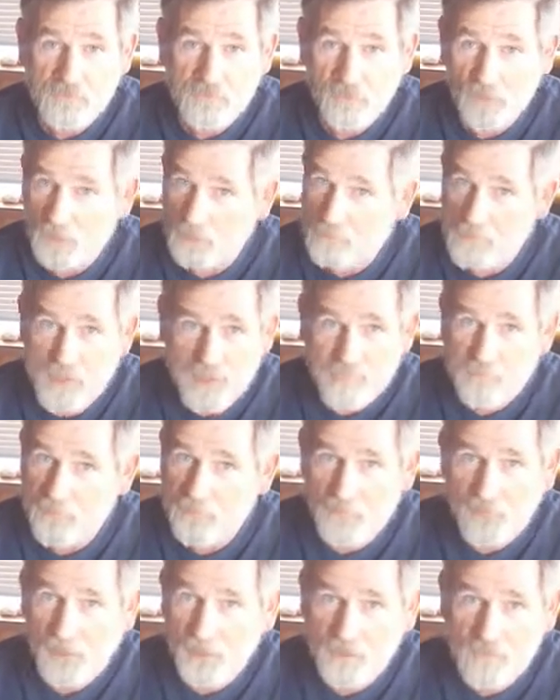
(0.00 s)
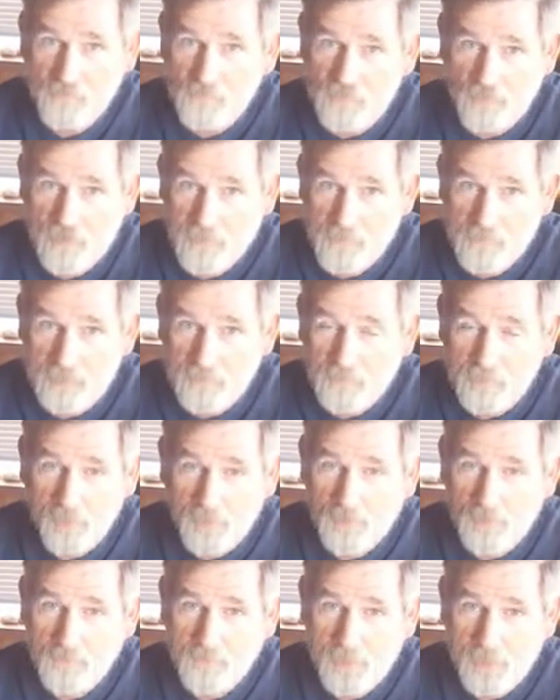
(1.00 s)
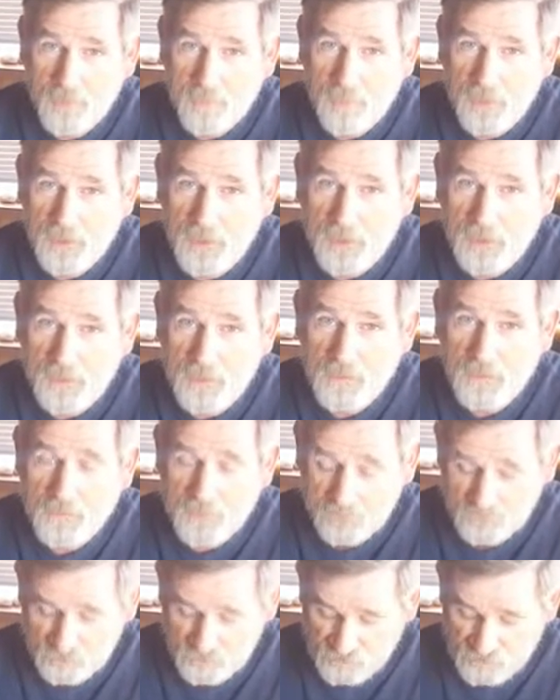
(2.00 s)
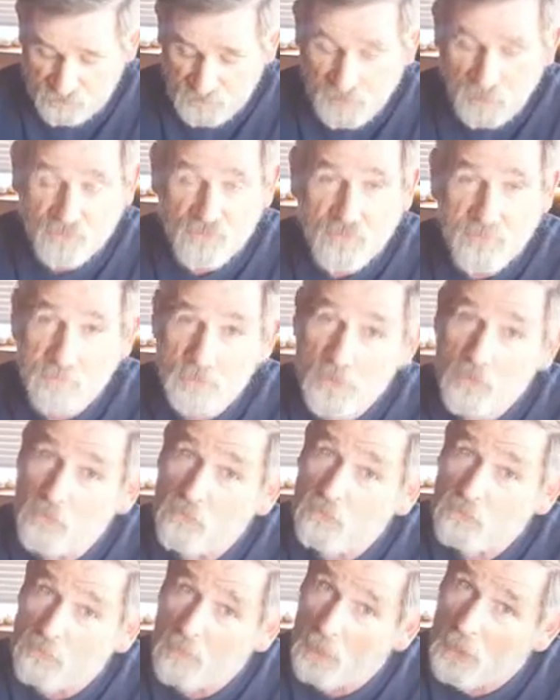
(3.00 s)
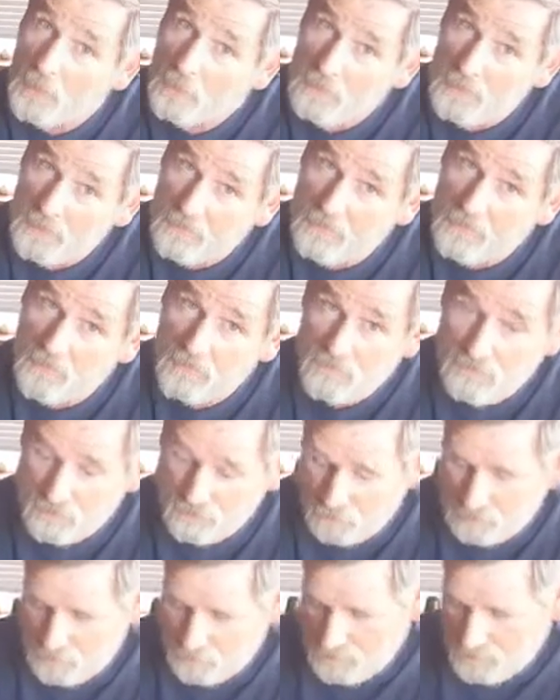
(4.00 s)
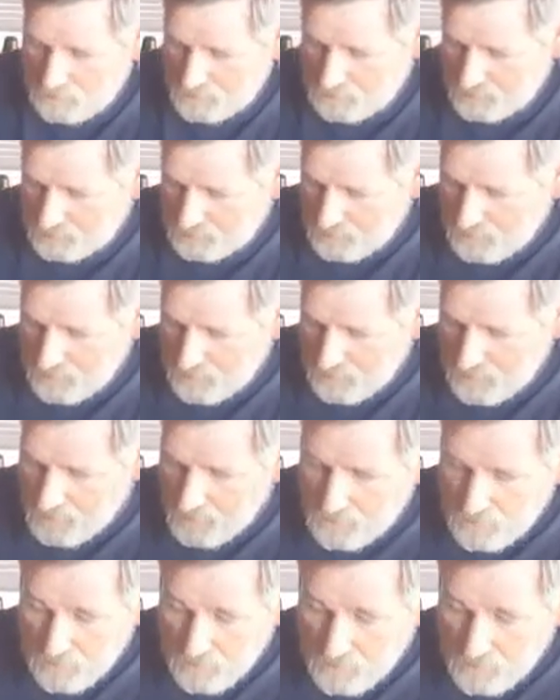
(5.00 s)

The only bad thing I can say about Paula's pear pie is she cuts them in too small of pieces. Okay?